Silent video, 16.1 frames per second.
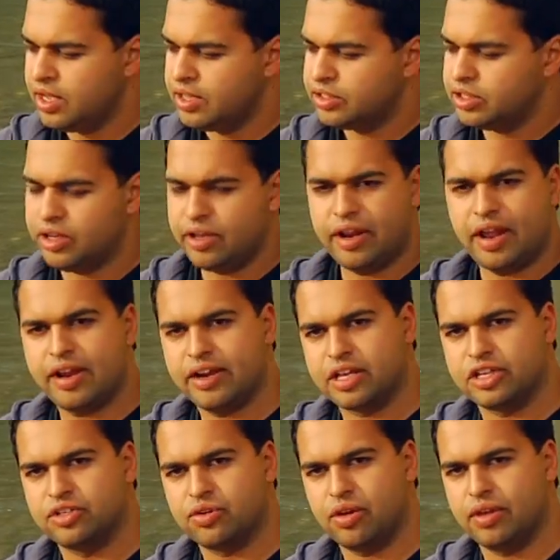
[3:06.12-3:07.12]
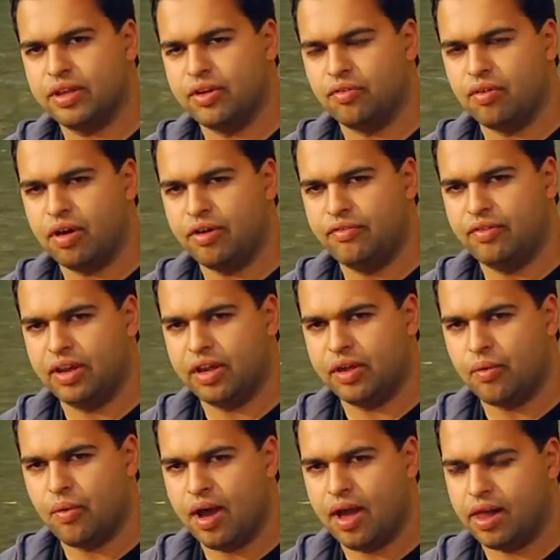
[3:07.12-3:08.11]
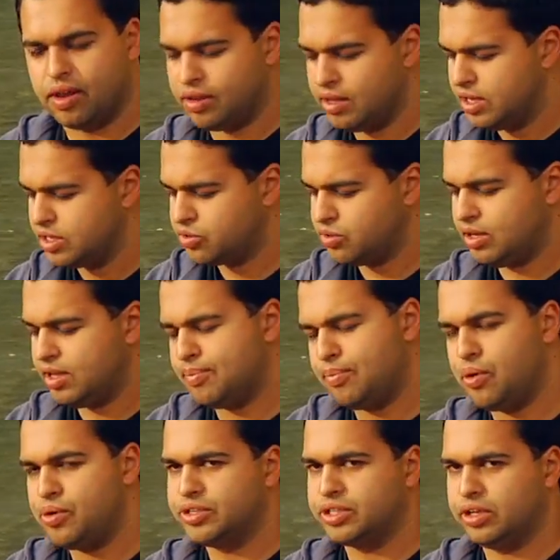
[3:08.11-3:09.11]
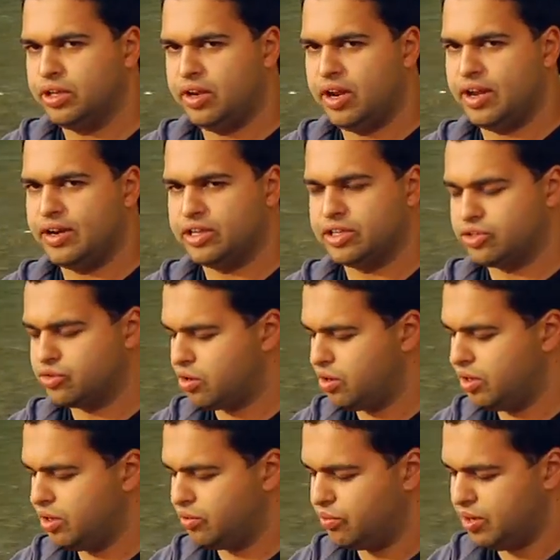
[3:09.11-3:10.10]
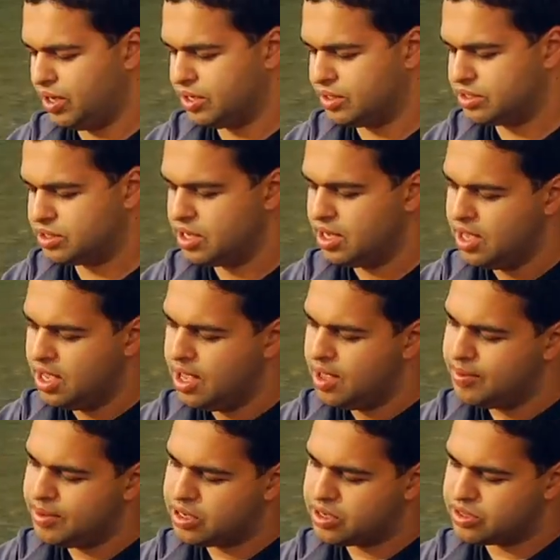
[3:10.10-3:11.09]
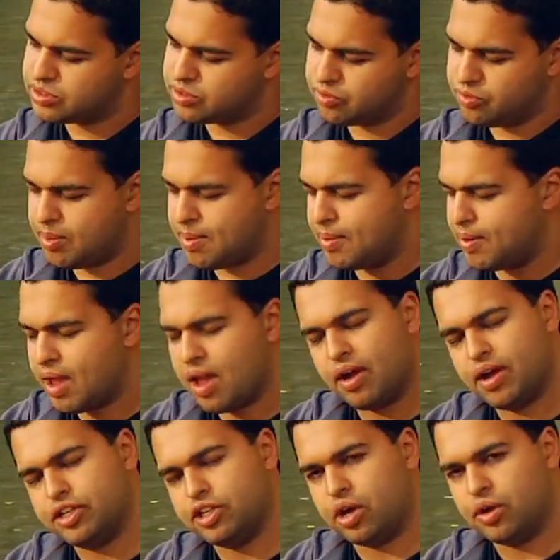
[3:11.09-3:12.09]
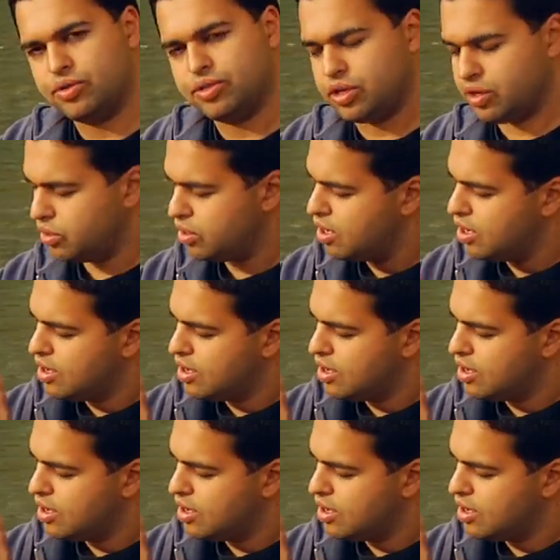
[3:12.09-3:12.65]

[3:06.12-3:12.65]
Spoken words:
To learn how to control your rod really well, it's really important to learn how to control your wrist, because remember how I told you